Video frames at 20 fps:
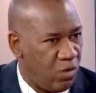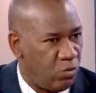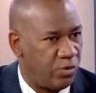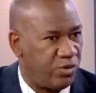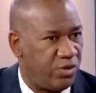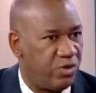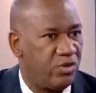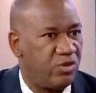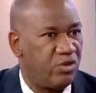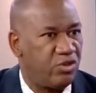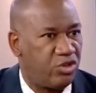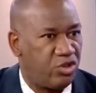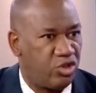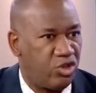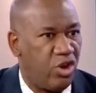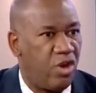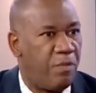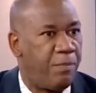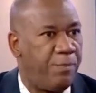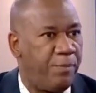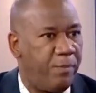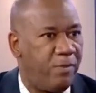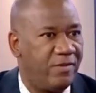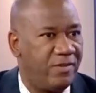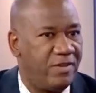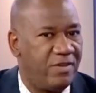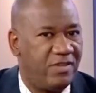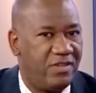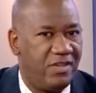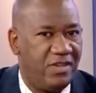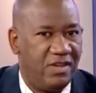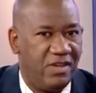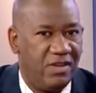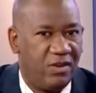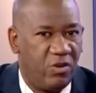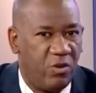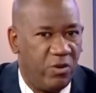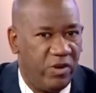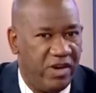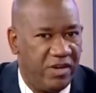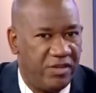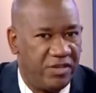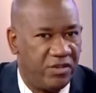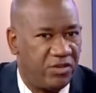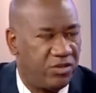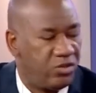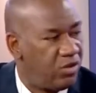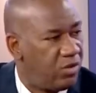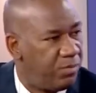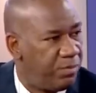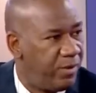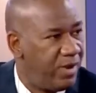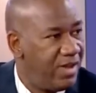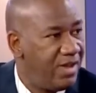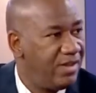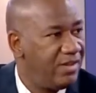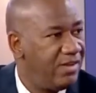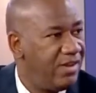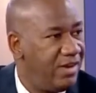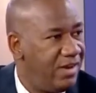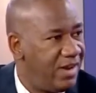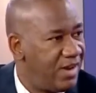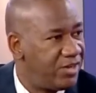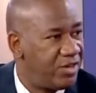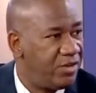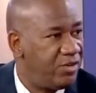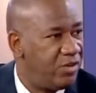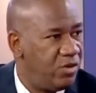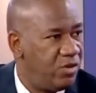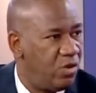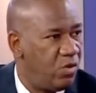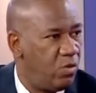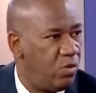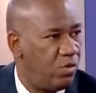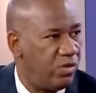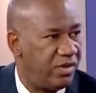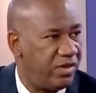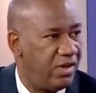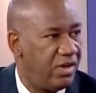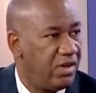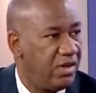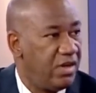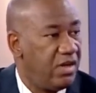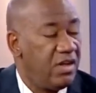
out, stop this coalition, stop. The election did not hold.